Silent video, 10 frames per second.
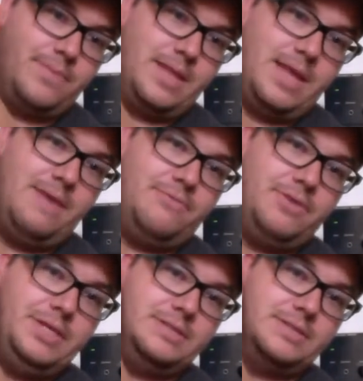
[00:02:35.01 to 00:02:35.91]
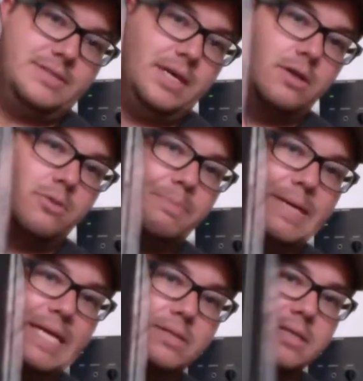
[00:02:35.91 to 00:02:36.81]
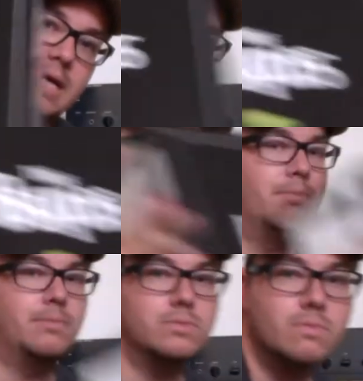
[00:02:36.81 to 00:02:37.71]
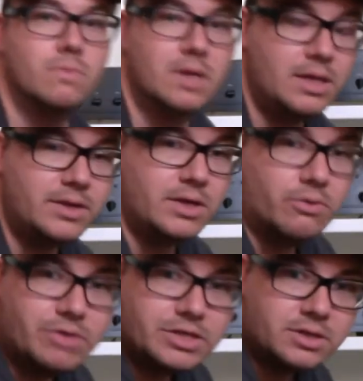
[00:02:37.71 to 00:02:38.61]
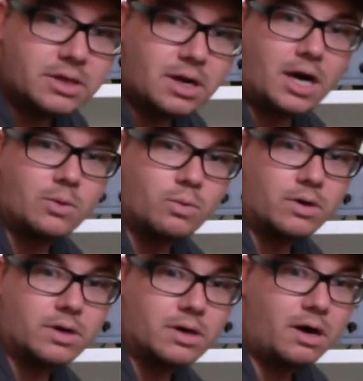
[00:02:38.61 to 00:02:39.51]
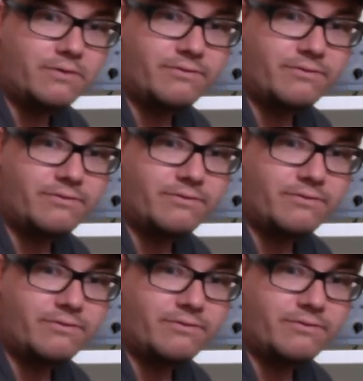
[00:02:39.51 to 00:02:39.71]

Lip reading: Every single Beatles album in the original artwork on